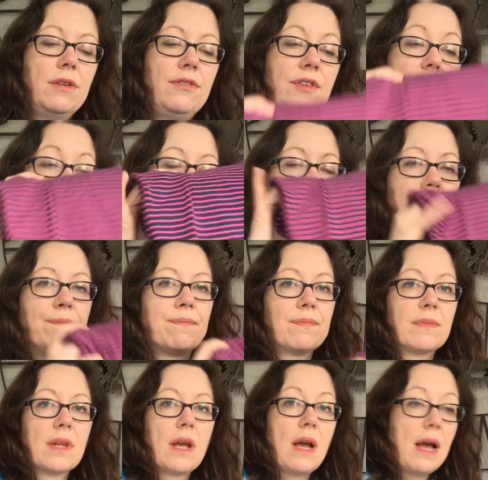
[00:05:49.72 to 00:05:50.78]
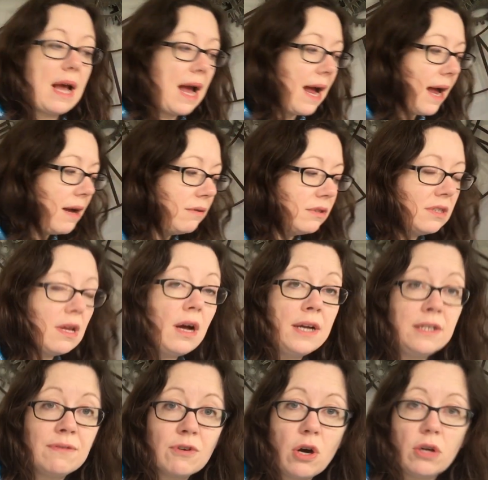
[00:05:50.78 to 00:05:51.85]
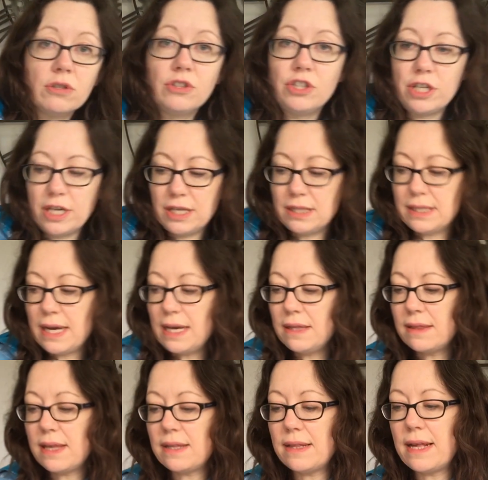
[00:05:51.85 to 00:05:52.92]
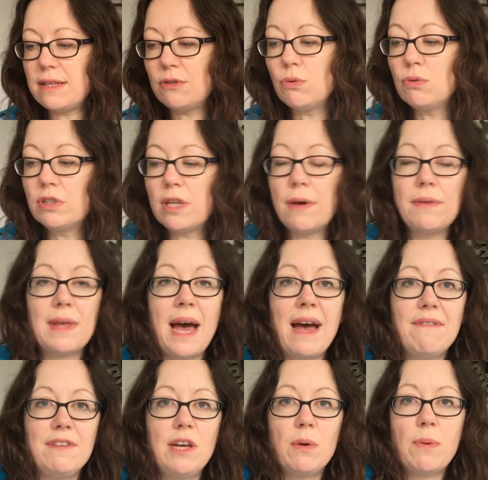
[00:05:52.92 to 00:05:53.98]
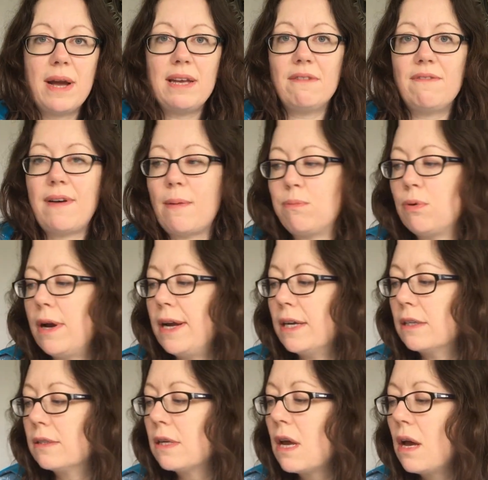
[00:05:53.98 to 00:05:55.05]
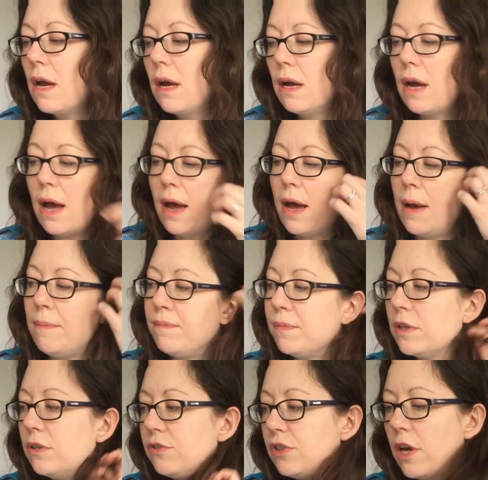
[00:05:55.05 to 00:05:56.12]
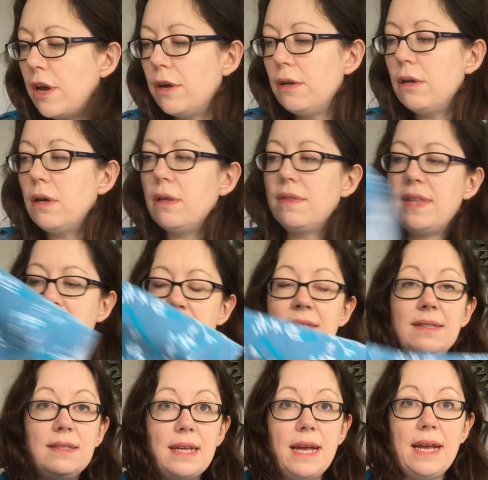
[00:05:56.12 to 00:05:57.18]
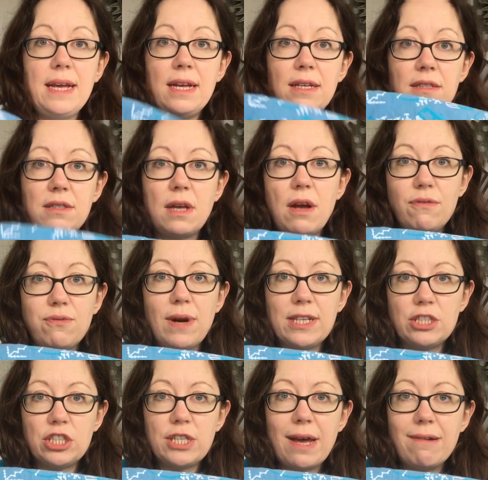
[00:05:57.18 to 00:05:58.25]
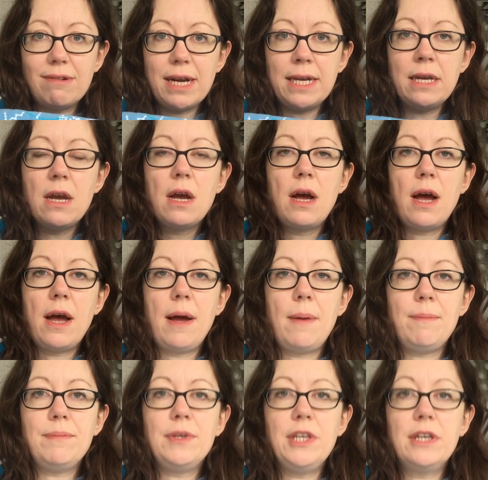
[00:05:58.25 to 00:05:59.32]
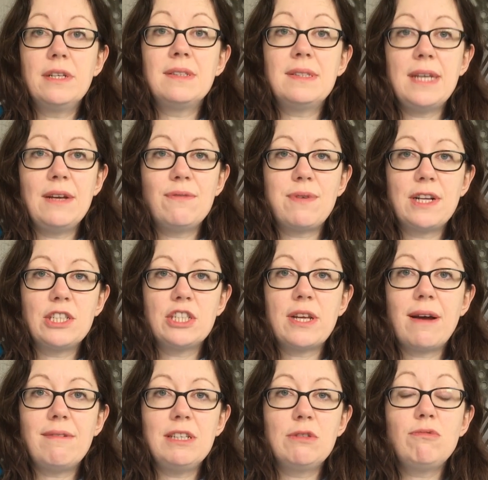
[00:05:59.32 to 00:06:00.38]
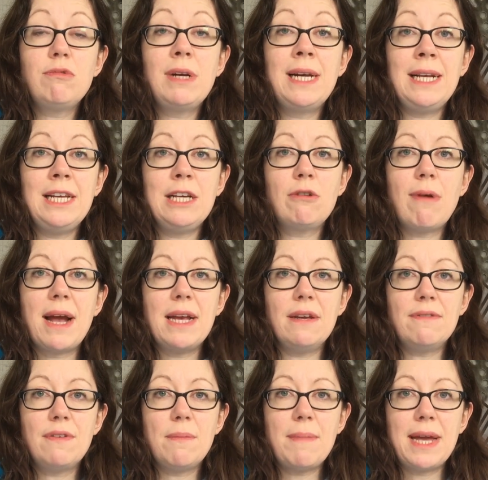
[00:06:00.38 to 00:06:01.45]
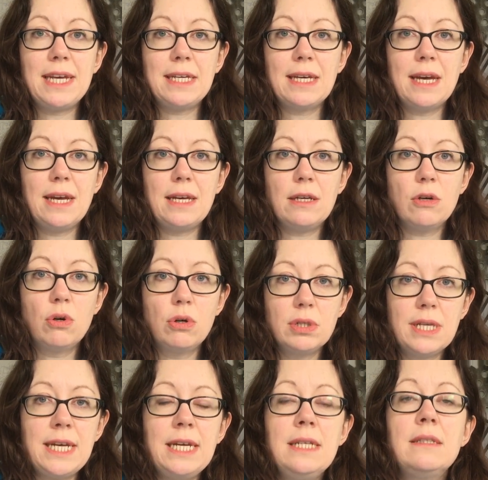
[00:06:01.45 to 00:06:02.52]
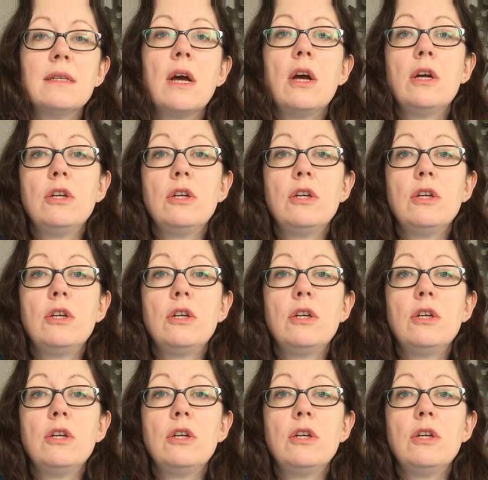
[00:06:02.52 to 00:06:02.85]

So, outside of cotton jersey, then there's also the heavier weight fabrics. So this is French terry. You can see French terry is really great for making hoodies,